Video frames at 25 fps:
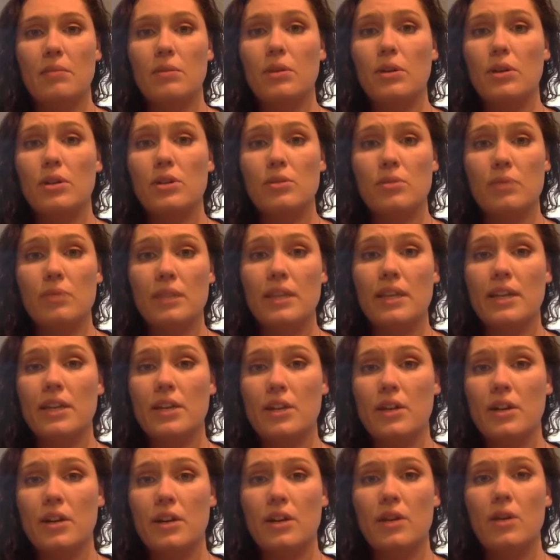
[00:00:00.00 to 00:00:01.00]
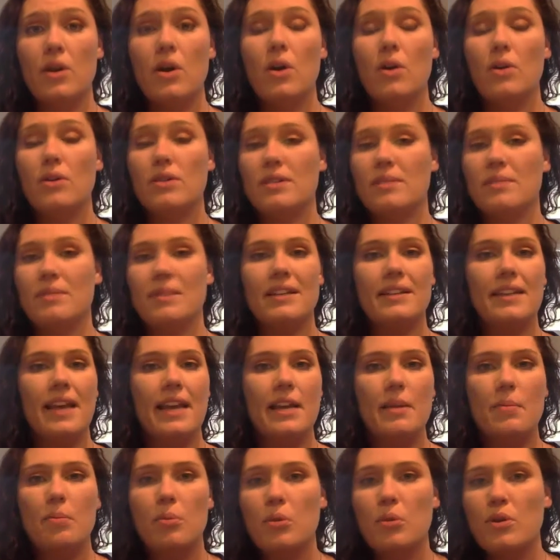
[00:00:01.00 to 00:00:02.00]
looks really good, or something
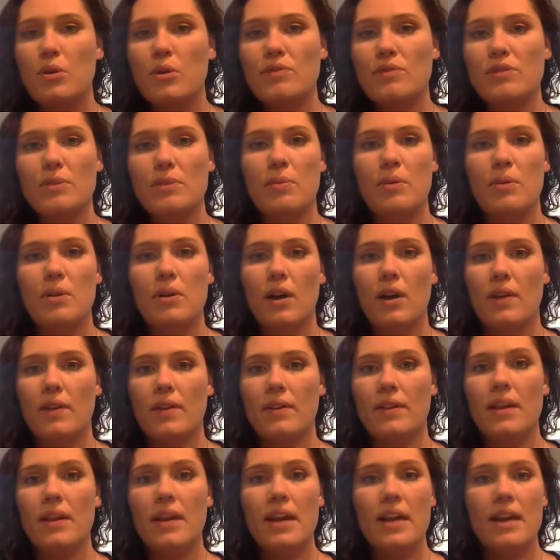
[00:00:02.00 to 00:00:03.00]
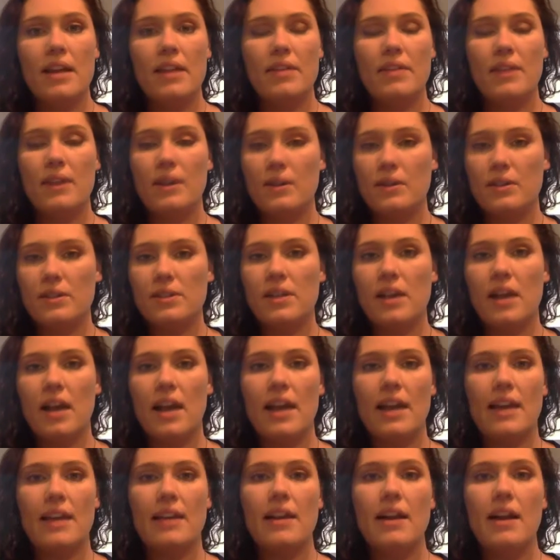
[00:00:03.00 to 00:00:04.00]
they'd approve to put on their
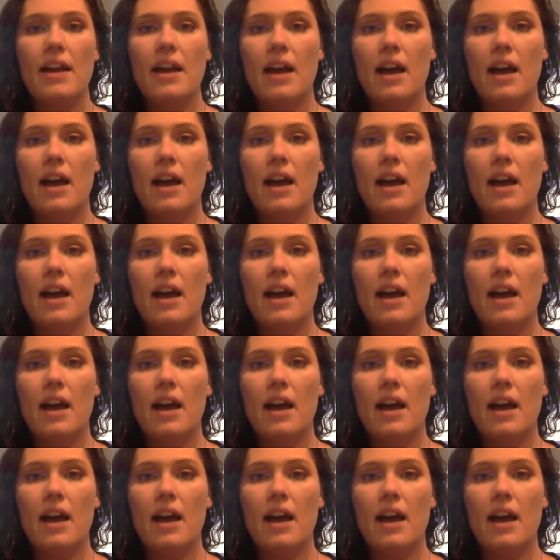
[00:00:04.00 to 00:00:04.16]
site.